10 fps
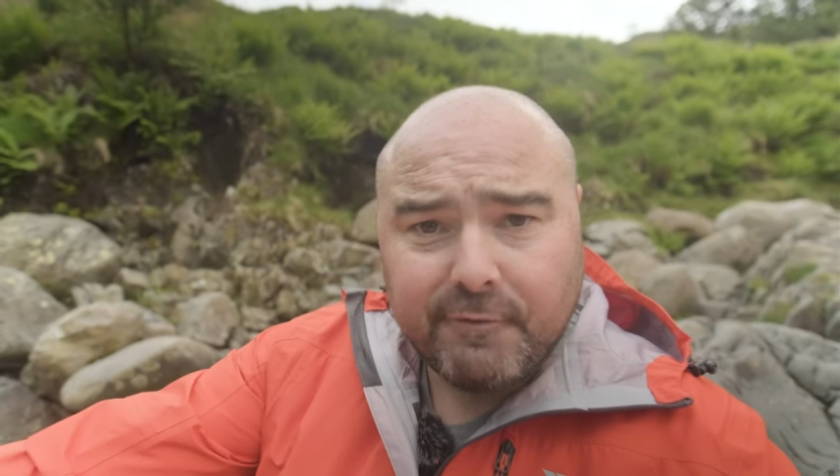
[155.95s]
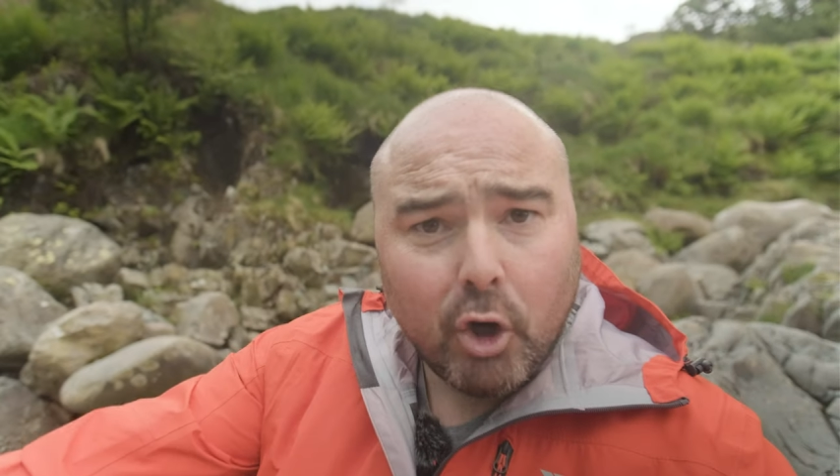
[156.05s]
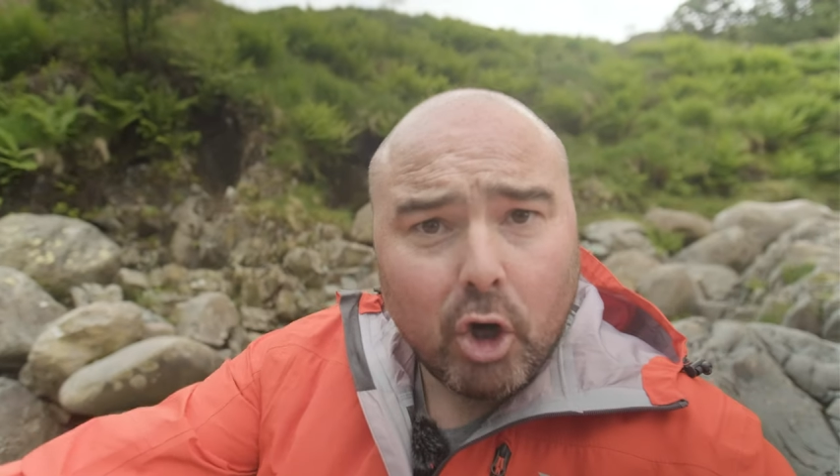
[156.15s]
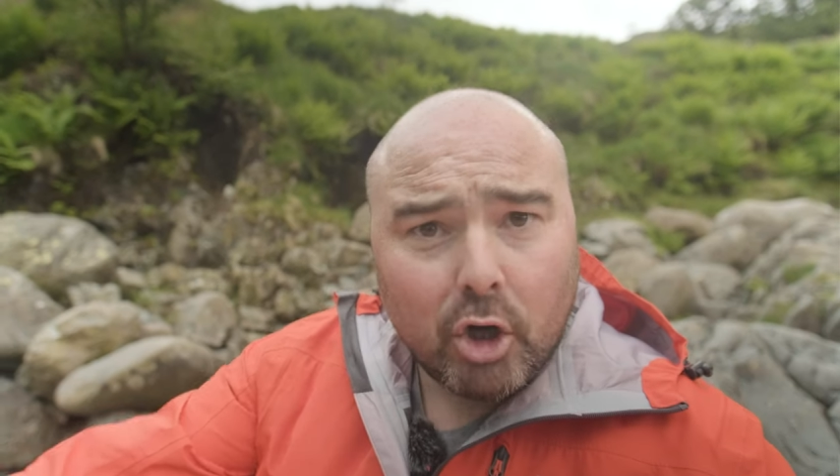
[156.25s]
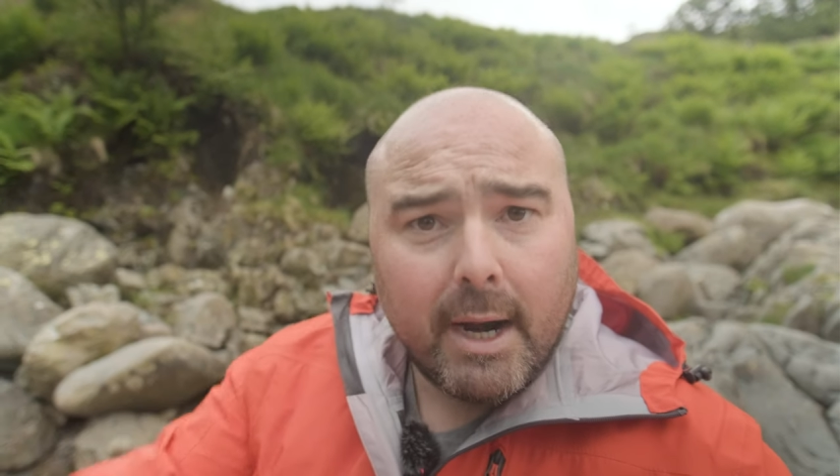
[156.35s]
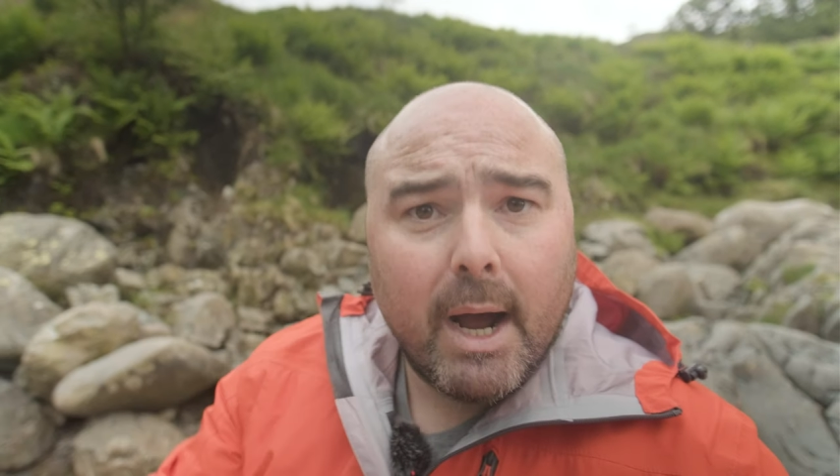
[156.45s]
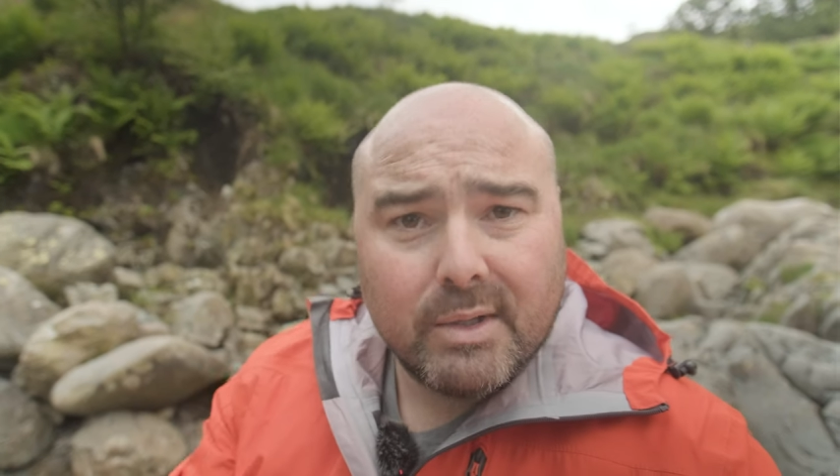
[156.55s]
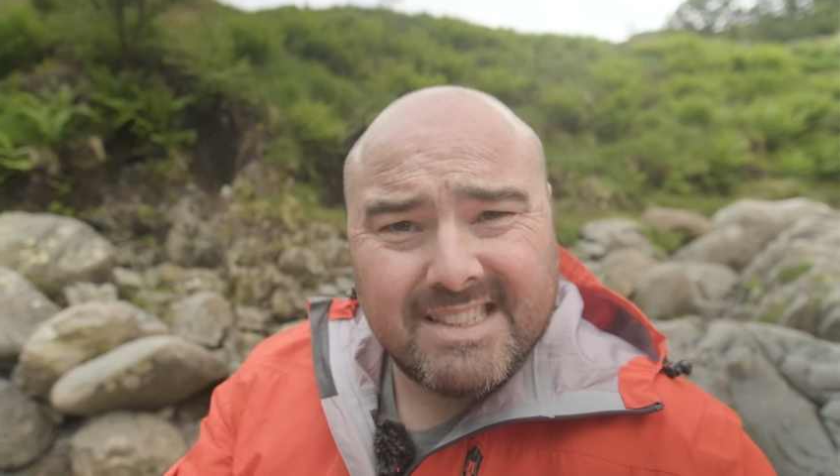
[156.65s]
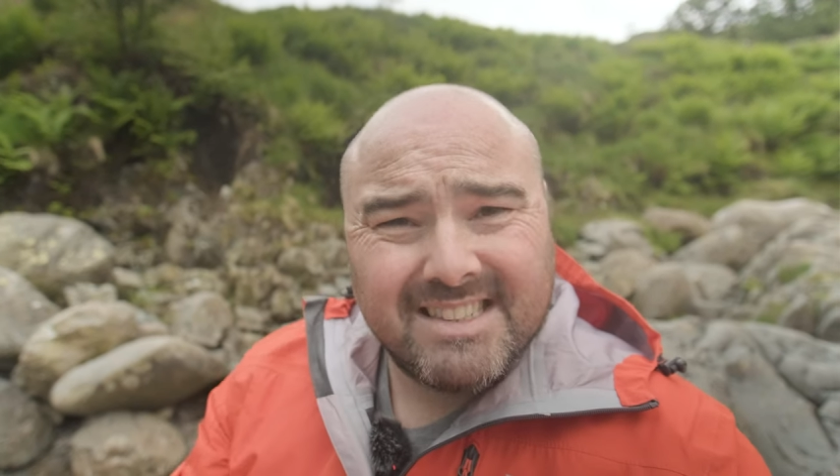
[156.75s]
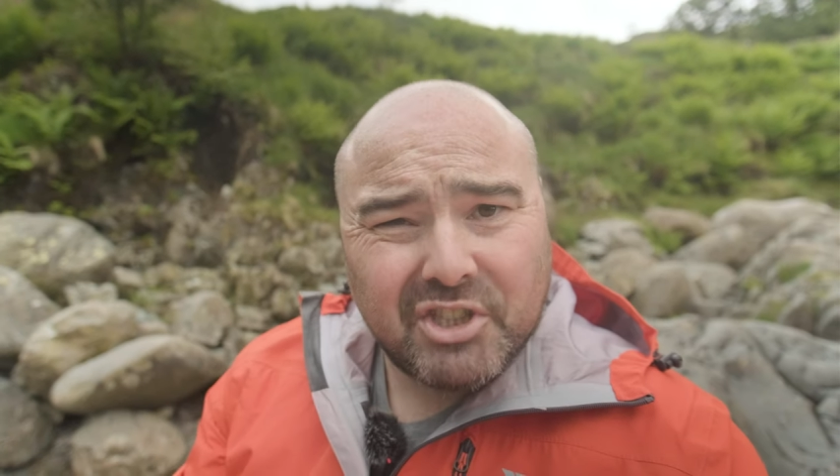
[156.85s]

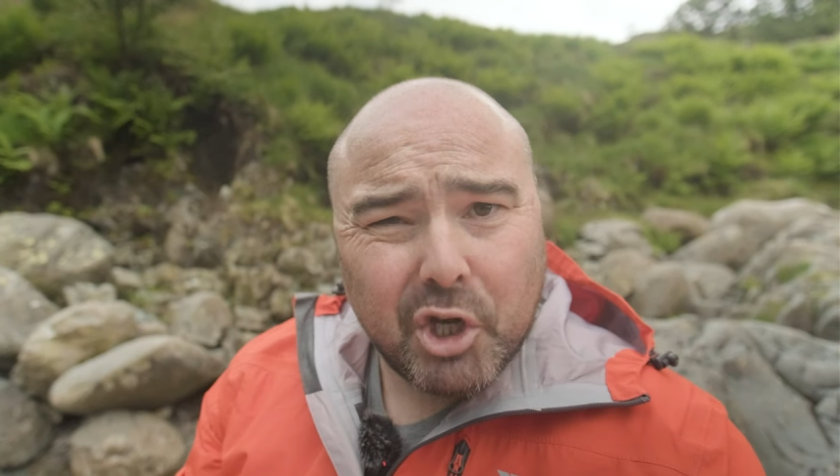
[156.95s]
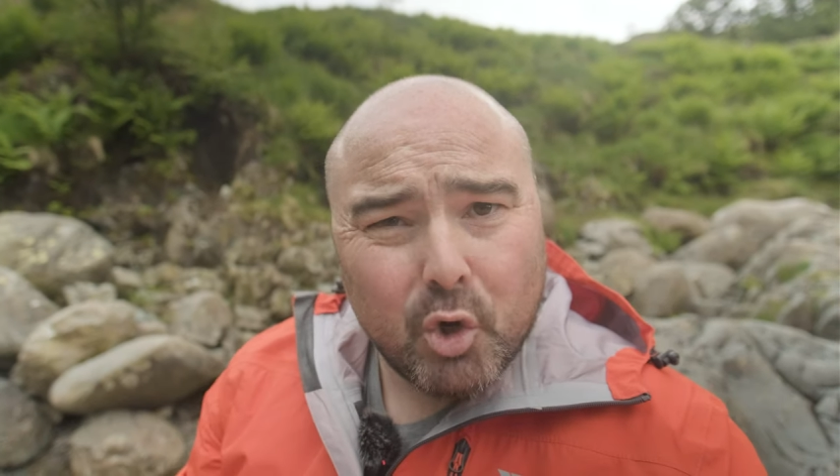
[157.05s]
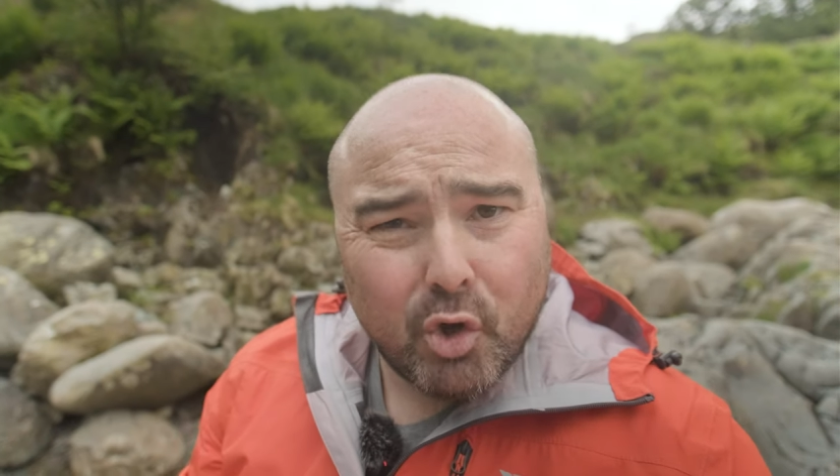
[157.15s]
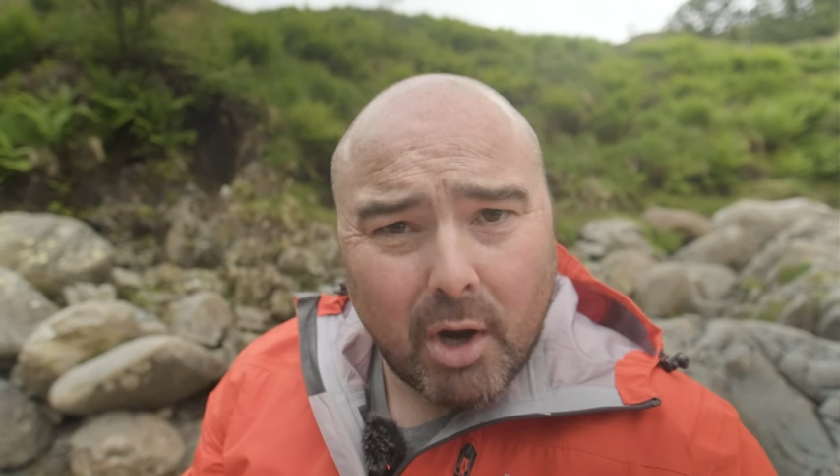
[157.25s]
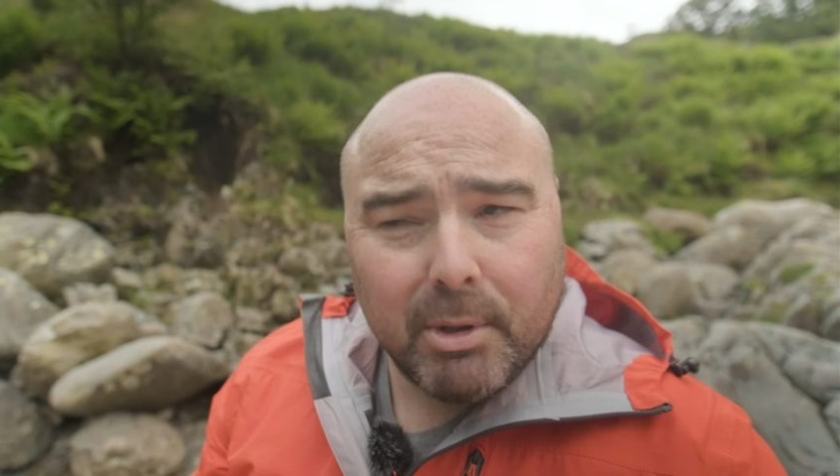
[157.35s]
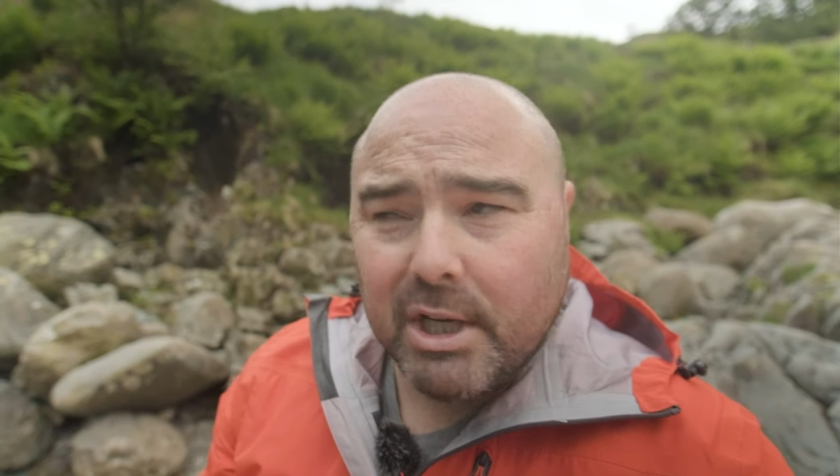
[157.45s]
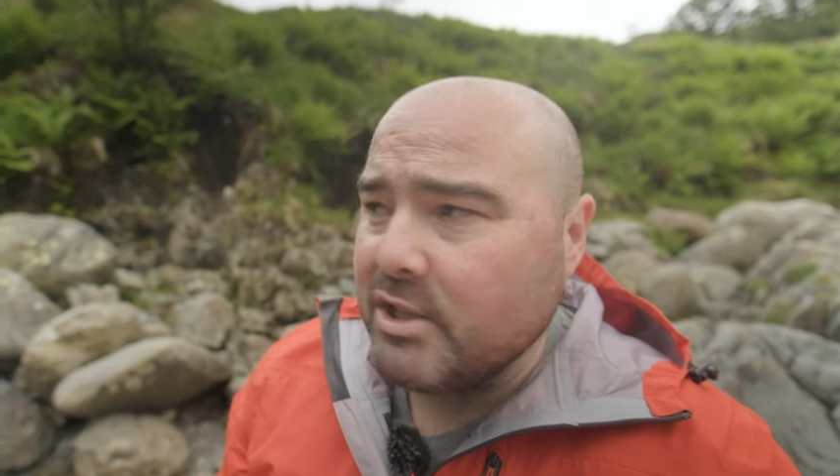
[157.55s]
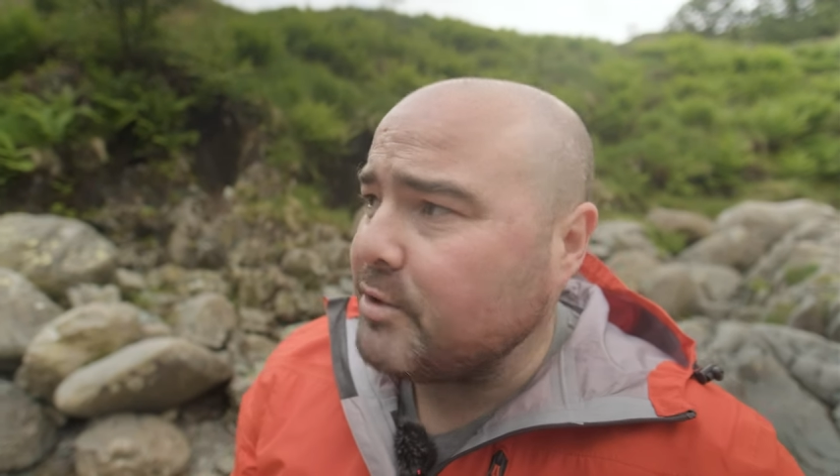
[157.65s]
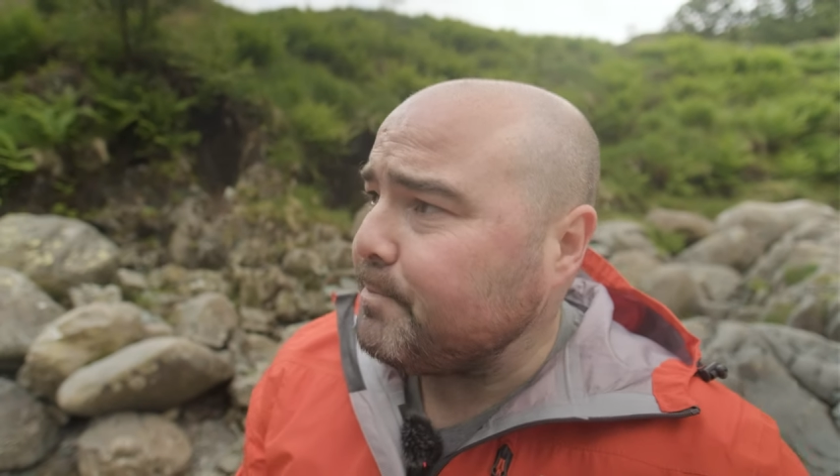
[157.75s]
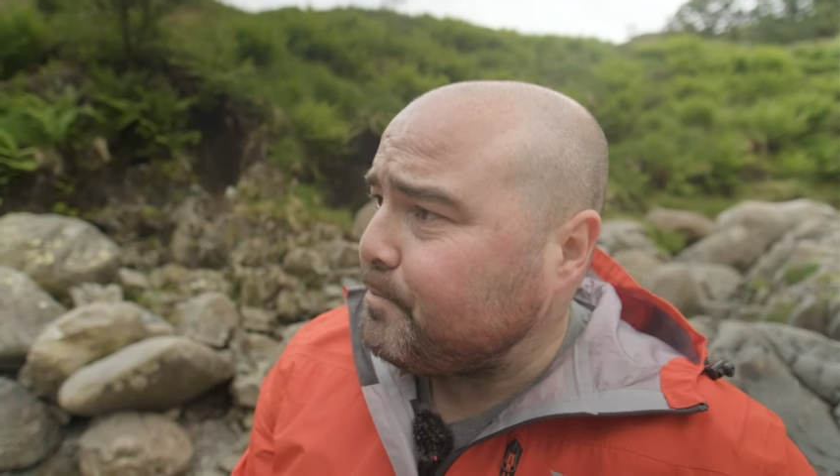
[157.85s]
foreground isn't too dominant.